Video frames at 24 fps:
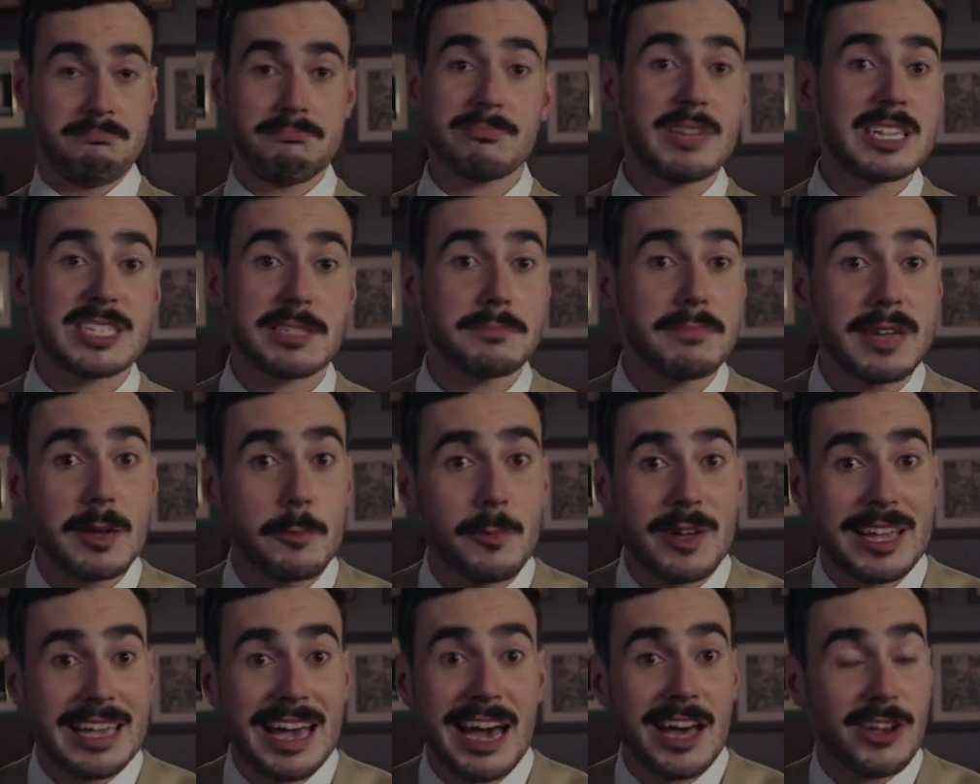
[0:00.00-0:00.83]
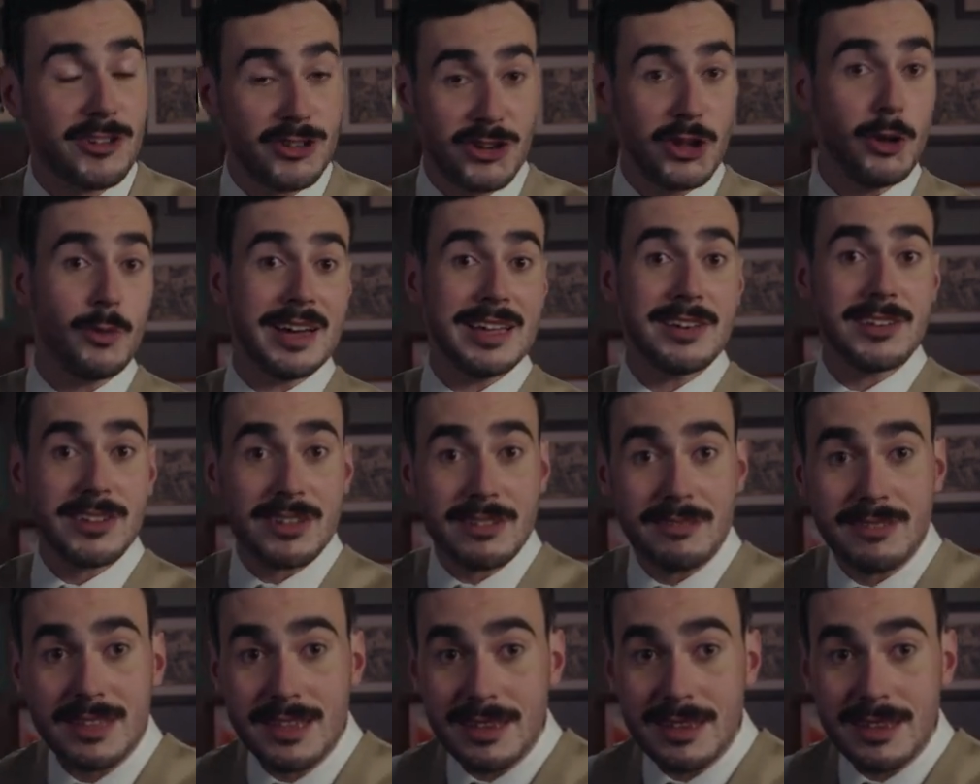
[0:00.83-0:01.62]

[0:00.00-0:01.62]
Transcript: Doesn't mean we can't do it.